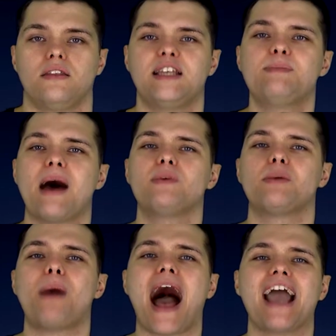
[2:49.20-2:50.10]
This man was
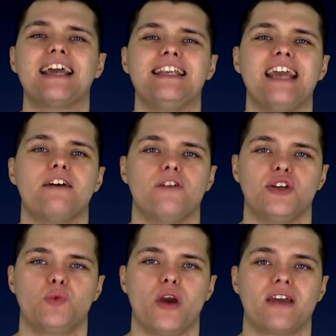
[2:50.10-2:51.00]
a pioneer for
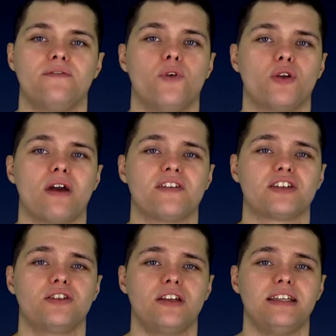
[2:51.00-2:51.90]
his work in photographic
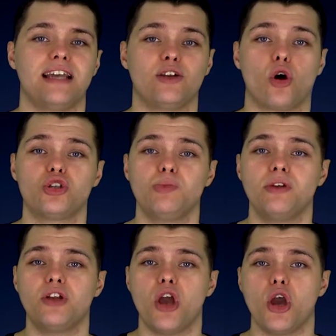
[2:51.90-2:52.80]
studies and
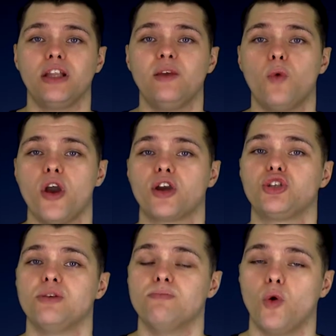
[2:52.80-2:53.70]
contributed early work
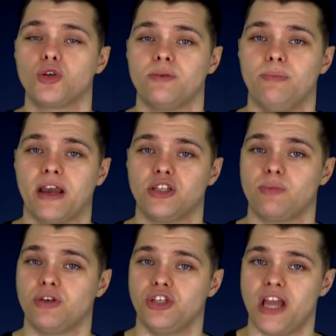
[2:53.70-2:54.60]
to motion picture
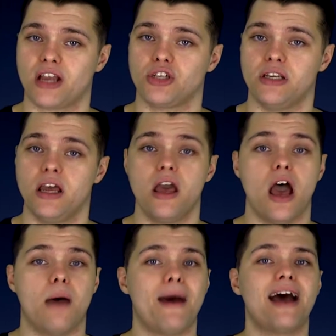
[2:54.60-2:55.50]
projection.
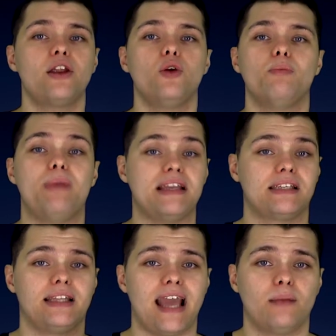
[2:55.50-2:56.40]
A man who
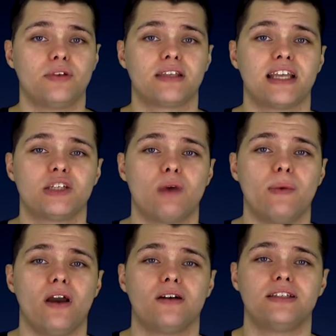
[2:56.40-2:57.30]
basically helped us get to where
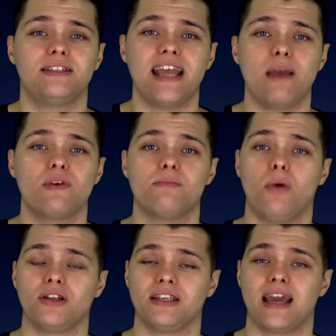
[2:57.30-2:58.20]
we are today with
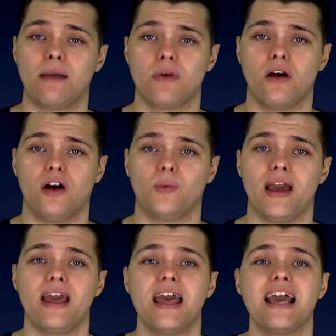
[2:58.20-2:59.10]
modern camera
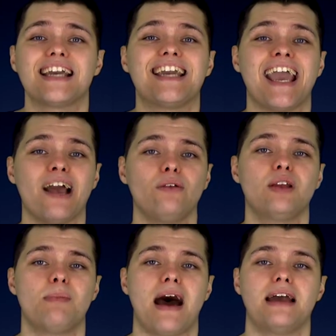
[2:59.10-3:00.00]
hardware, killed
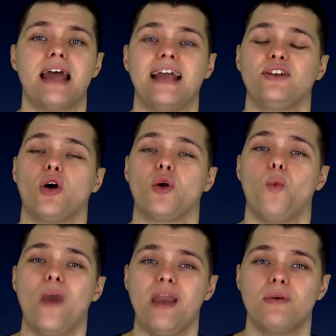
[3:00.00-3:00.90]
a man and got
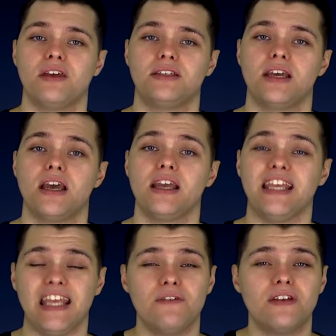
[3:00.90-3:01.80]
away with it,
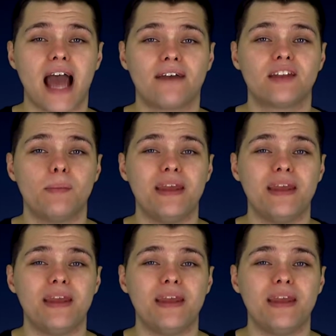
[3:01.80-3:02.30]
even after